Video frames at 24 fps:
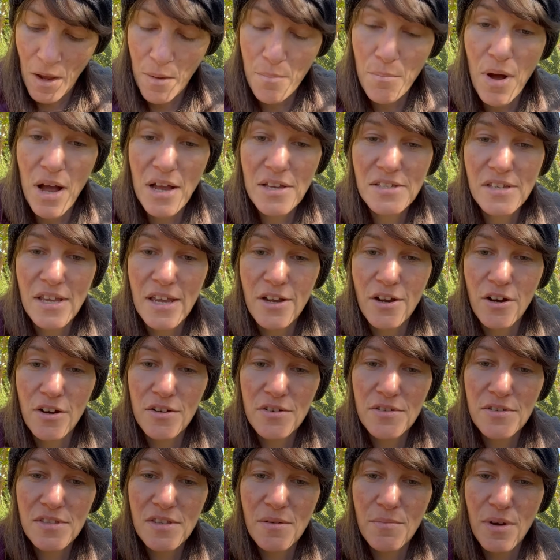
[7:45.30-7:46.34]

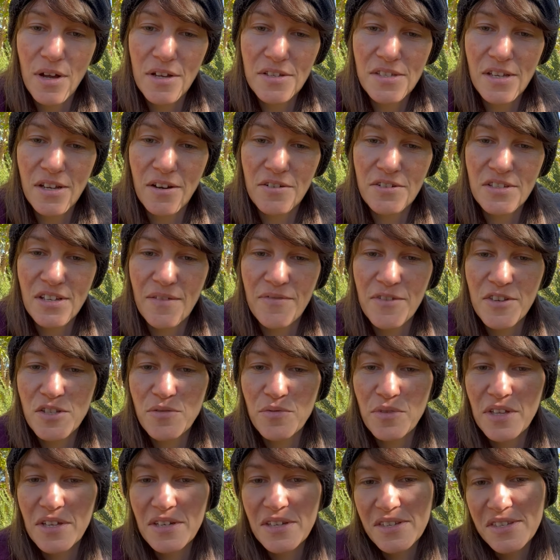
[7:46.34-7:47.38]
mossagers. The mossagers have these
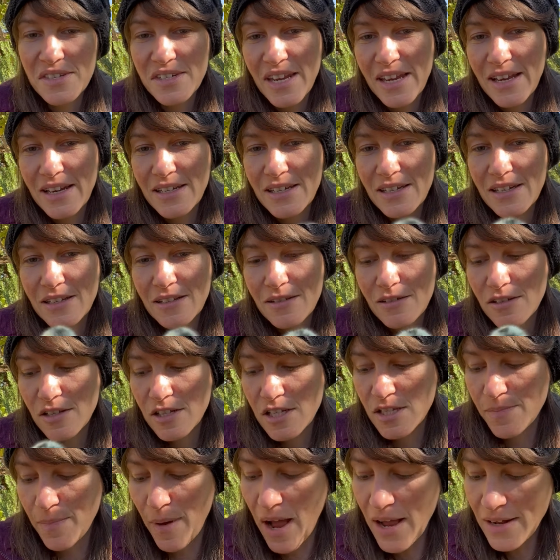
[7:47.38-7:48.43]
really distinct
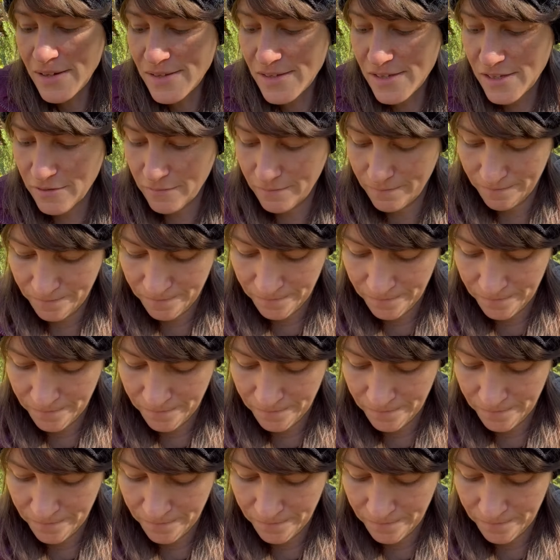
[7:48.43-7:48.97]
spots.